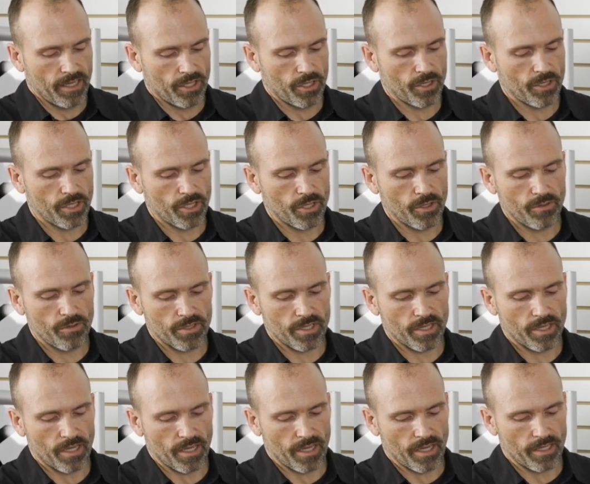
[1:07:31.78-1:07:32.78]
You can use
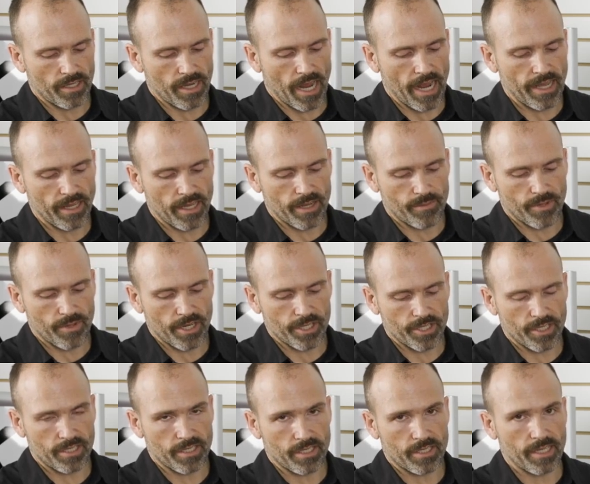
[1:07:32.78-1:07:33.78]
the nylon
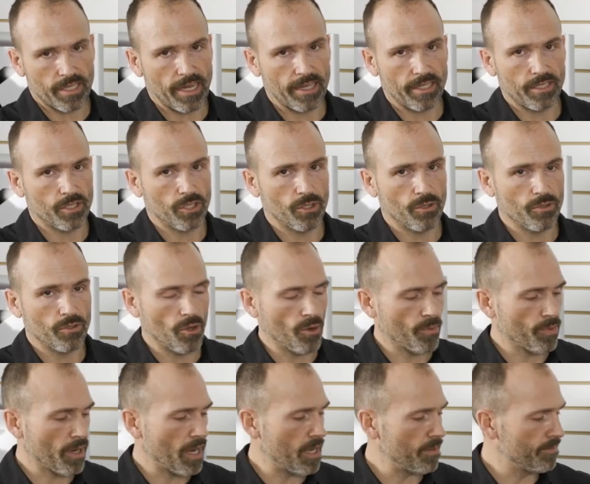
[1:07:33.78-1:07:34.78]
brushes in setting 2, no
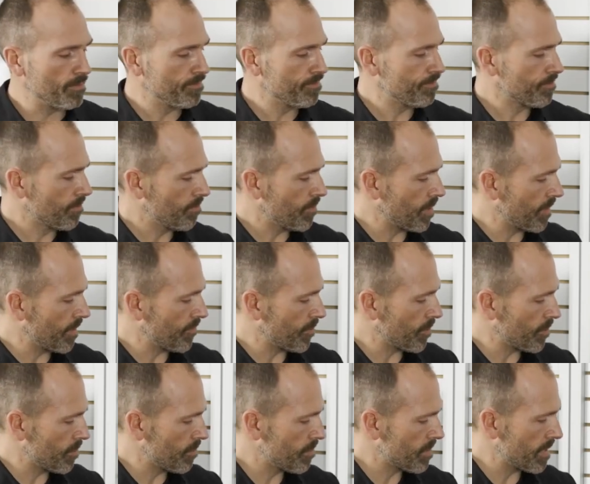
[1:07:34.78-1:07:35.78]
problem. But if
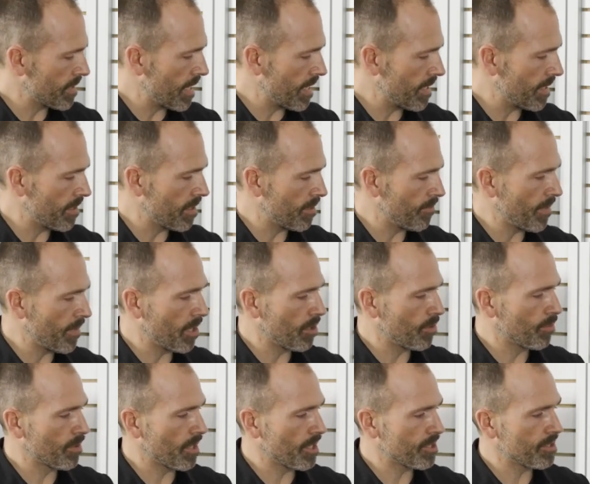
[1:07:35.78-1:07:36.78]
you're using any of the
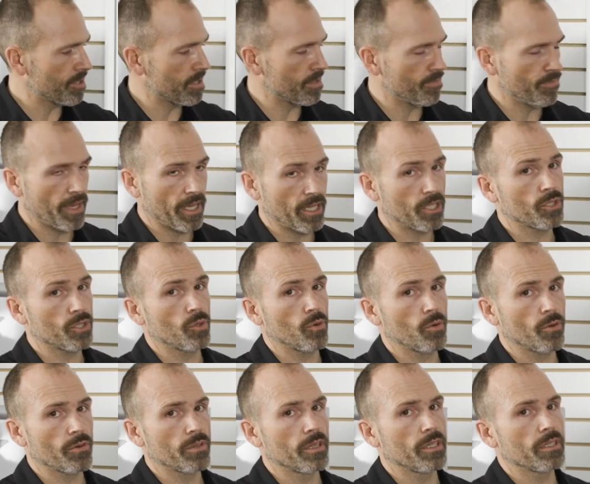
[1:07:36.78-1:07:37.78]
metal brushes, make
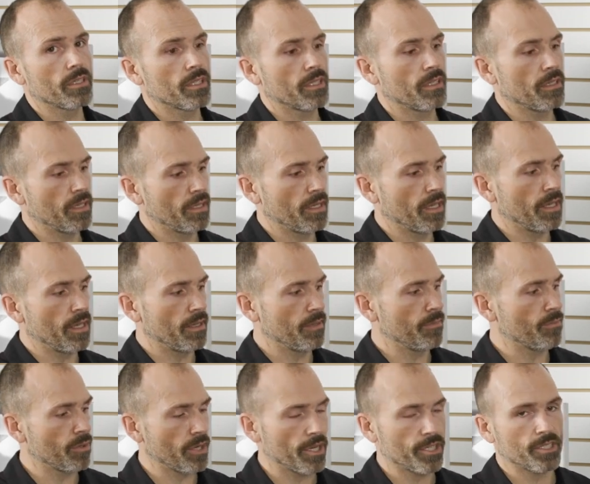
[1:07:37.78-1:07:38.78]
sure the
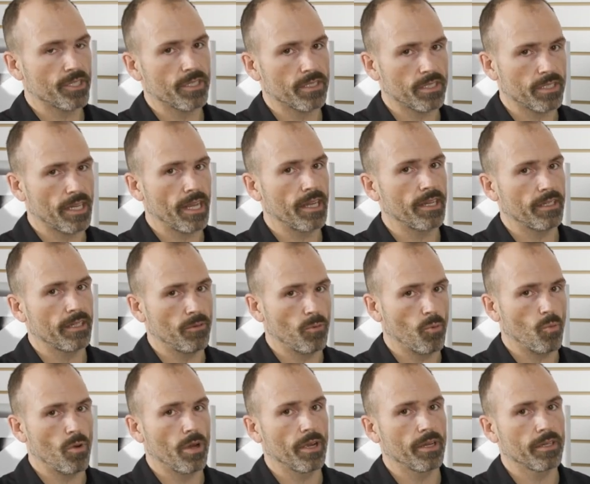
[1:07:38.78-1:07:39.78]
brush is setting
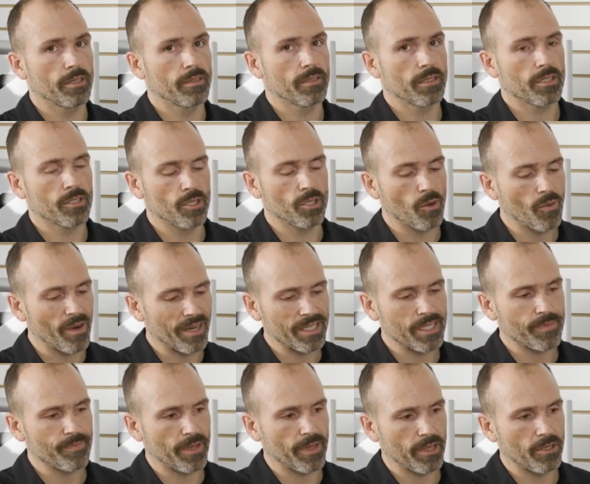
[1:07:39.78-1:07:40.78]
1, because you don't want to
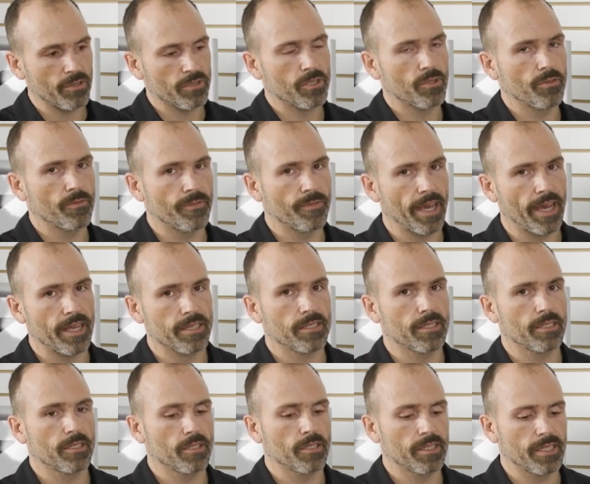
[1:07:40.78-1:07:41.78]
spin those too
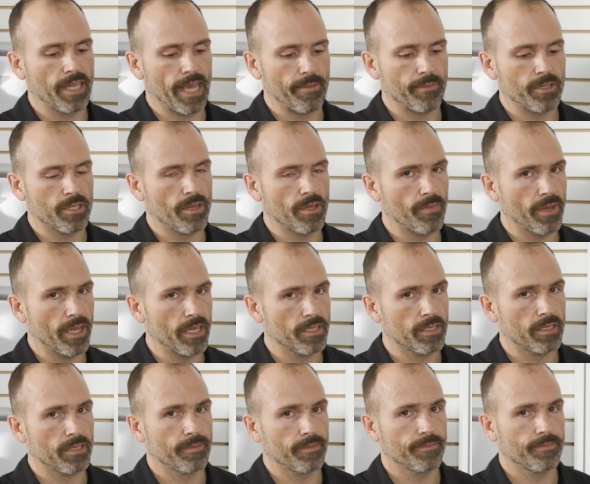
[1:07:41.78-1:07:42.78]
fast. You can damage the
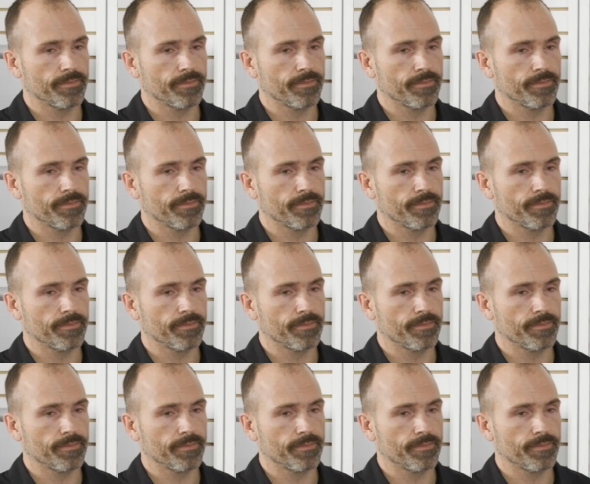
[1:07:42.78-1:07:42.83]
base.